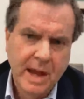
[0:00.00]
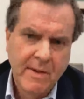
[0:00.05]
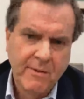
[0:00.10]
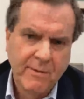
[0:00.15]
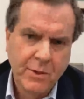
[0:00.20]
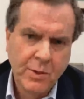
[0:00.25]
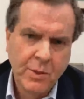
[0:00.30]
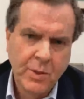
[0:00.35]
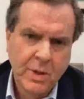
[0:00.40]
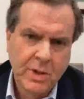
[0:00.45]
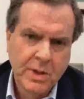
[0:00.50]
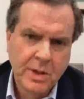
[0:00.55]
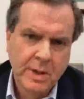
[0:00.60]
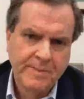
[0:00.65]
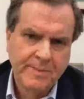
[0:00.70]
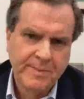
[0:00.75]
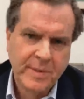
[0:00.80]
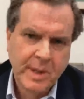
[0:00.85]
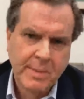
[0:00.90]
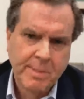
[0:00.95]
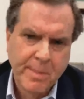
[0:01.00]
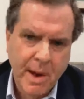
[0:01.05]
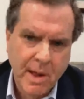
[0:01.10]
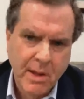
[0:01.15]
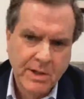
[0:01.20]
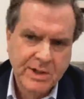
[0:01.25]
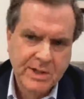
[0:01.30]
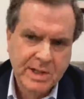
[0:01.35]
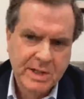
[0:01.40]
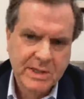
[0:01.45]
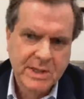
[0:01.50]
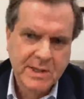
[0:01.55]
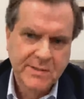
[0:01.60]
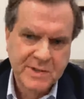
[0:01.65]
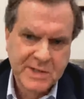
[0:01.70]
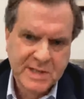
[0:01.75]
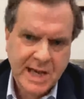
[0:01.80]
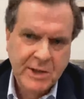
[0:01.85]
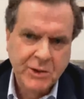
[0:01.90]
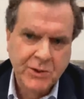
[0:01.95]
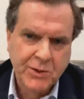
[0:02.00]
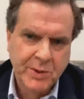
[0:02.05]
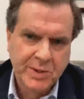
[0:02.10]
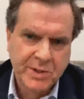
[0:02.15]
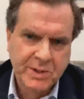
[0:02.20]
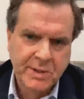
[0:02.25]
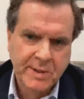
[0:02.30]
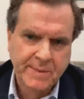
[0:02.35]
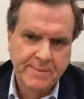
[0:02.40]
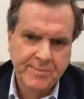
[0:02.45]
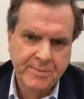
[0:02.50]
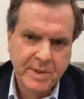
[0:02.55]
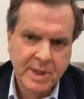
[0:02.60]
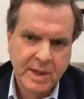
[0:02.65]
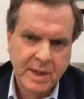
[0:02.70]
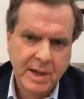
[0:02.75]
if you will, the politics of centrism